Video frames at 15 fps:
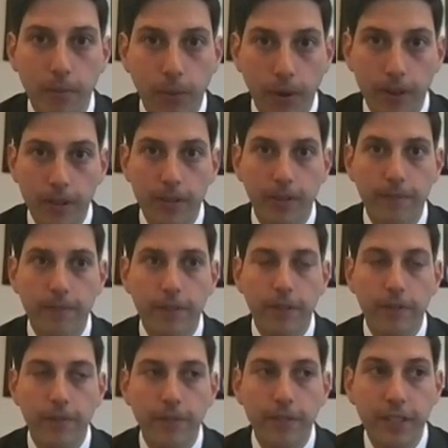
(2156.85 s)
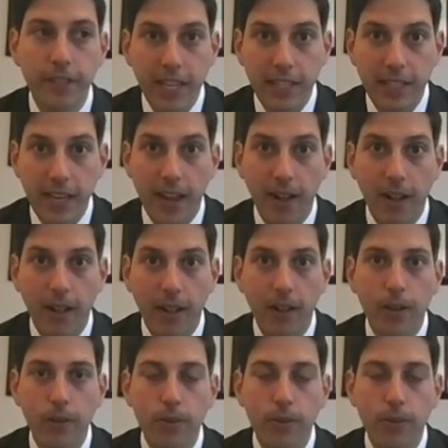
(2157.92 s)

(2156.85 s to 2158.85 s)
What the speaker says: important to detail